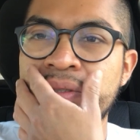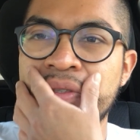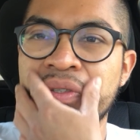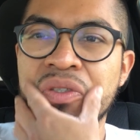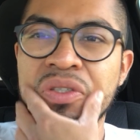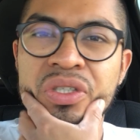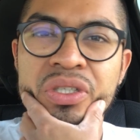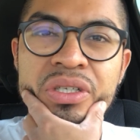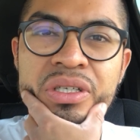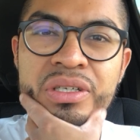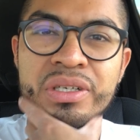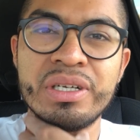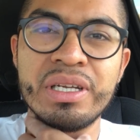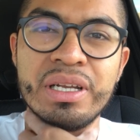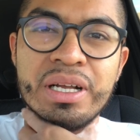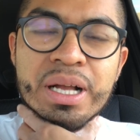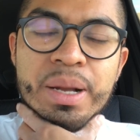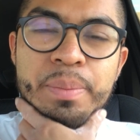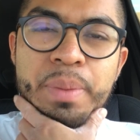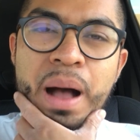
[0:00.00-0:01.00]
You can
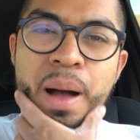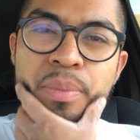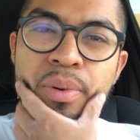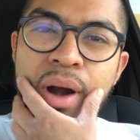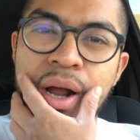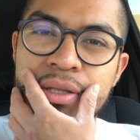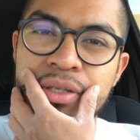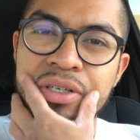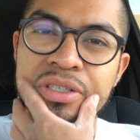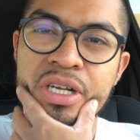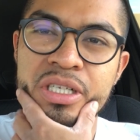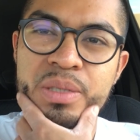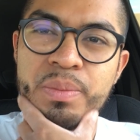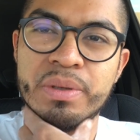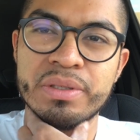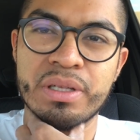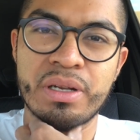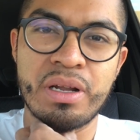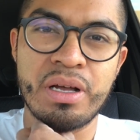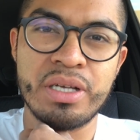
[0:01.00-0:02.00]
look up Bob Proctor. He talks
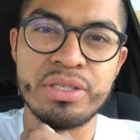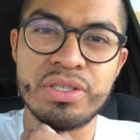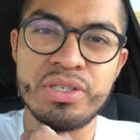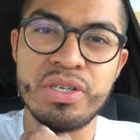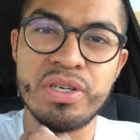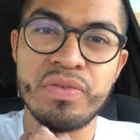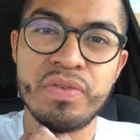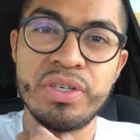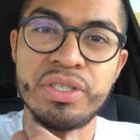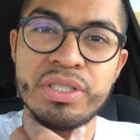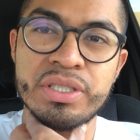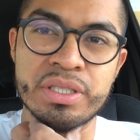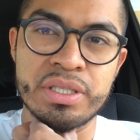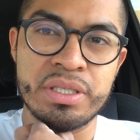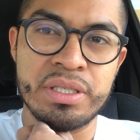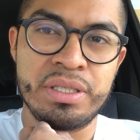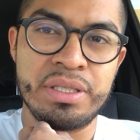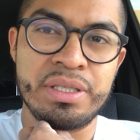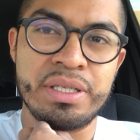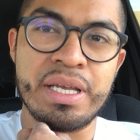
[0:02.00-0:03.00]
about the laws of the universe,
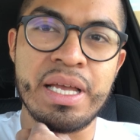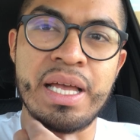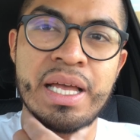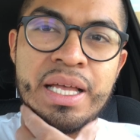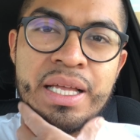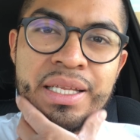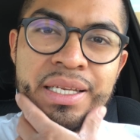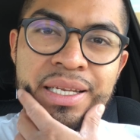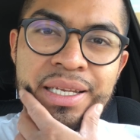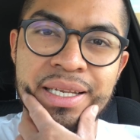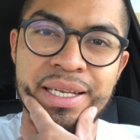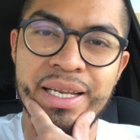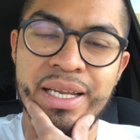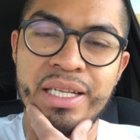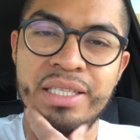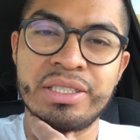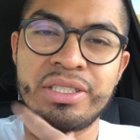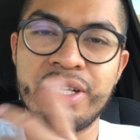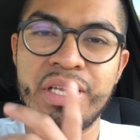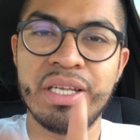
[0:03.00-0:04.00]
and
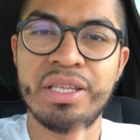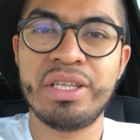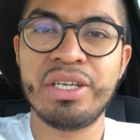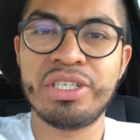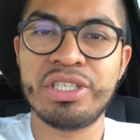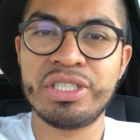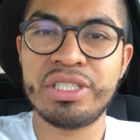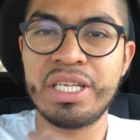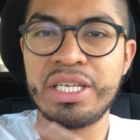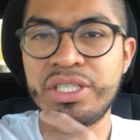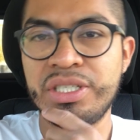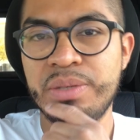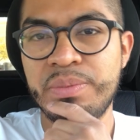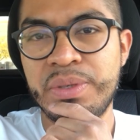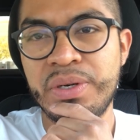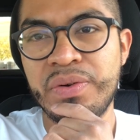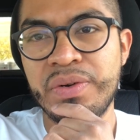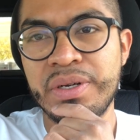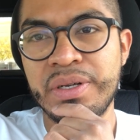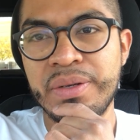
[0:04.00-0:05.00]
study the gestation
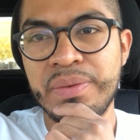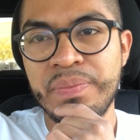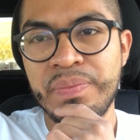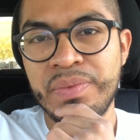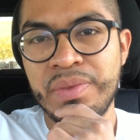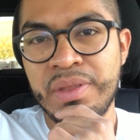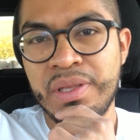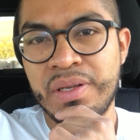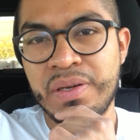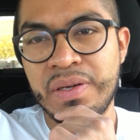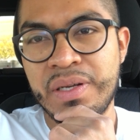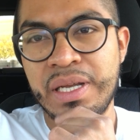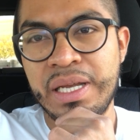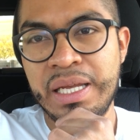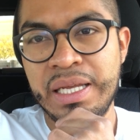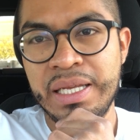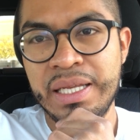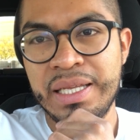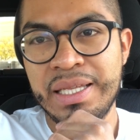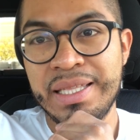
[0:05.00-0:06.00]
period,
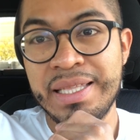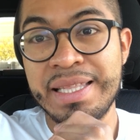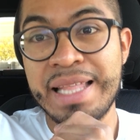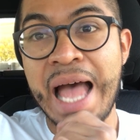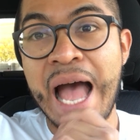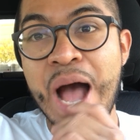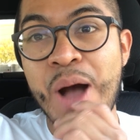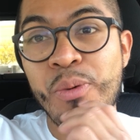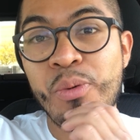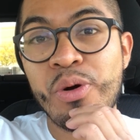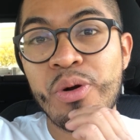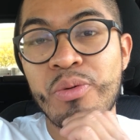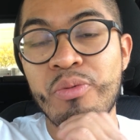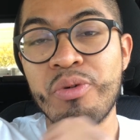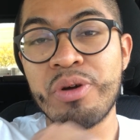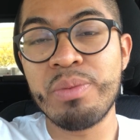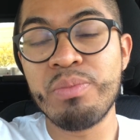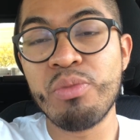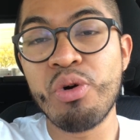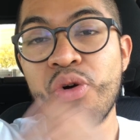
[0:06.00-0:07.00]
okay? That would
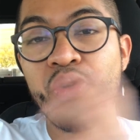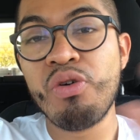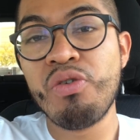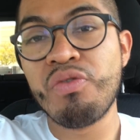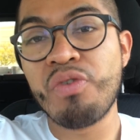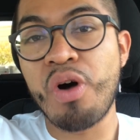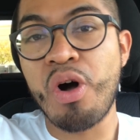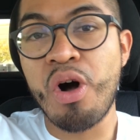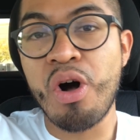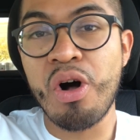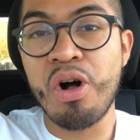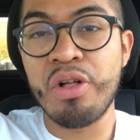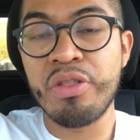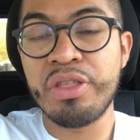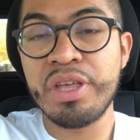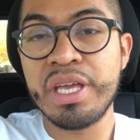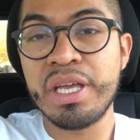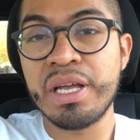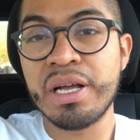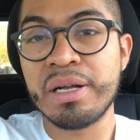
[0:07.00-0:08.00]
remove all
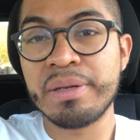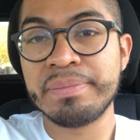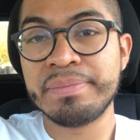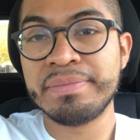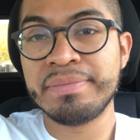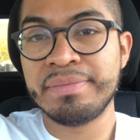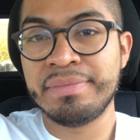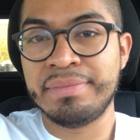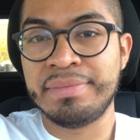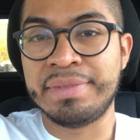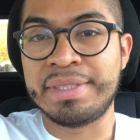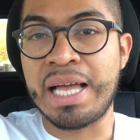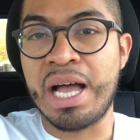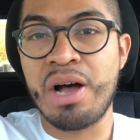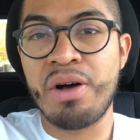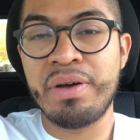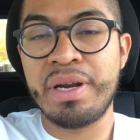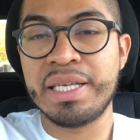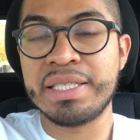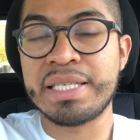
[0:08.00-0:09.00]
the
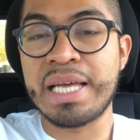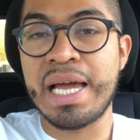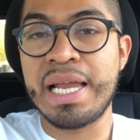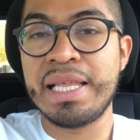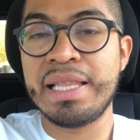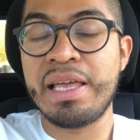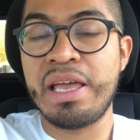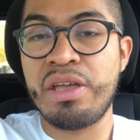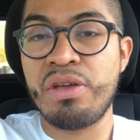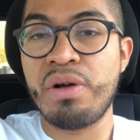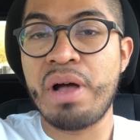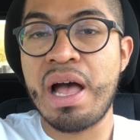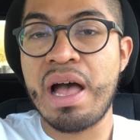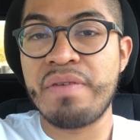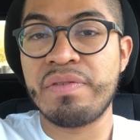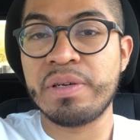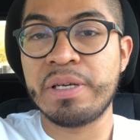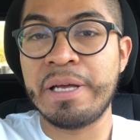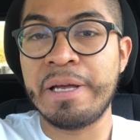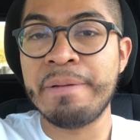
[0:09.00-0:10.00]
doubt and anxiety that you
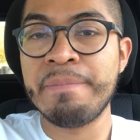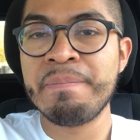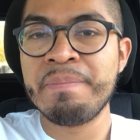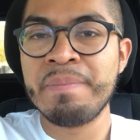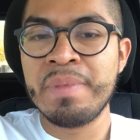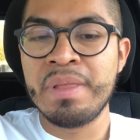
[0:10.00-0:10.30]
have, okay?